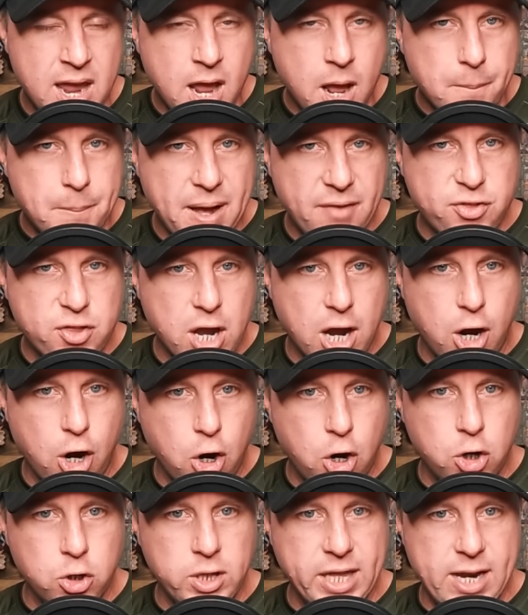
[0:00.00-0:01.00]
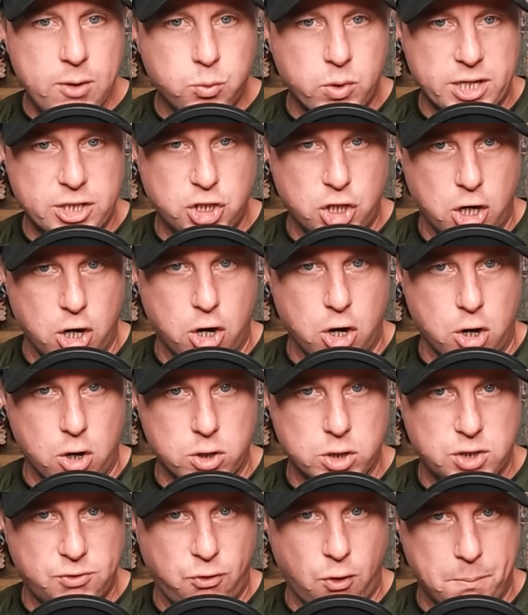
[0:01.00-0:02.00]
But the early
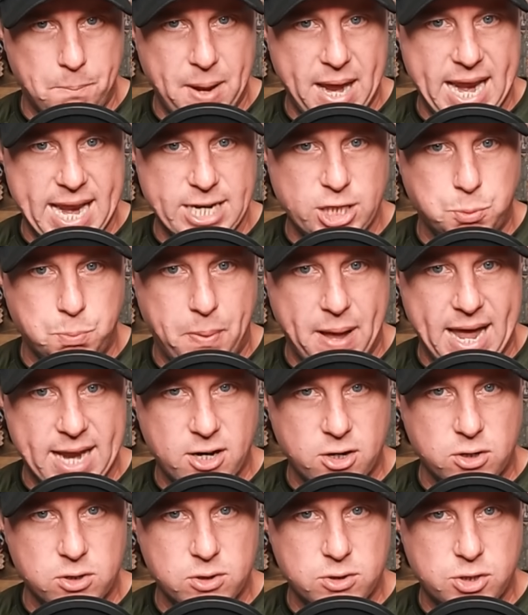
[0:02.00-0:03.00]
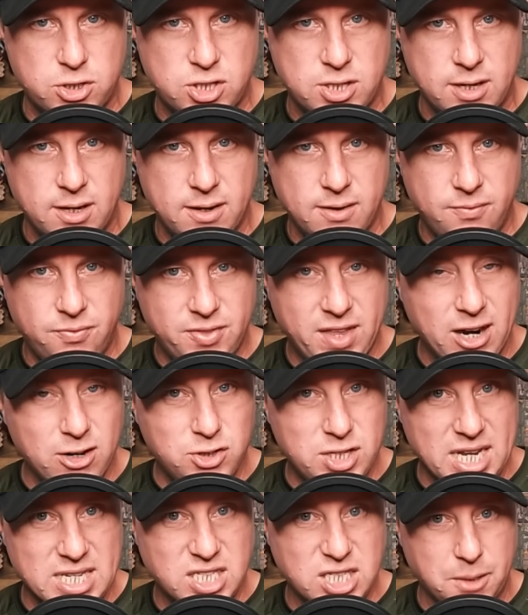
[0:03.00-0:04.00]
returns for Paige Bueckers, they're
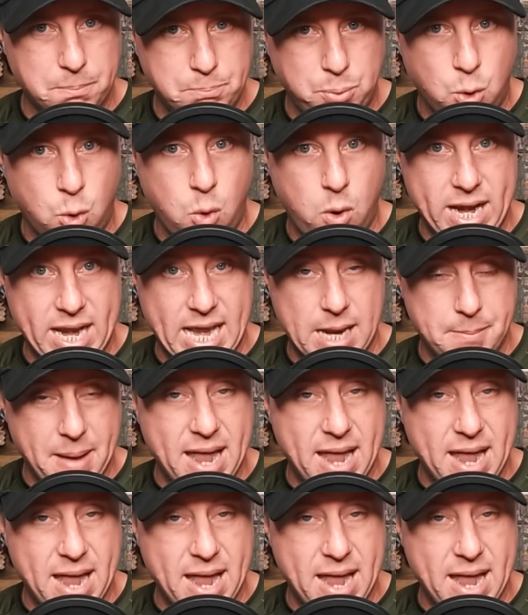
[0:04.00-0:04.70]
disappointing.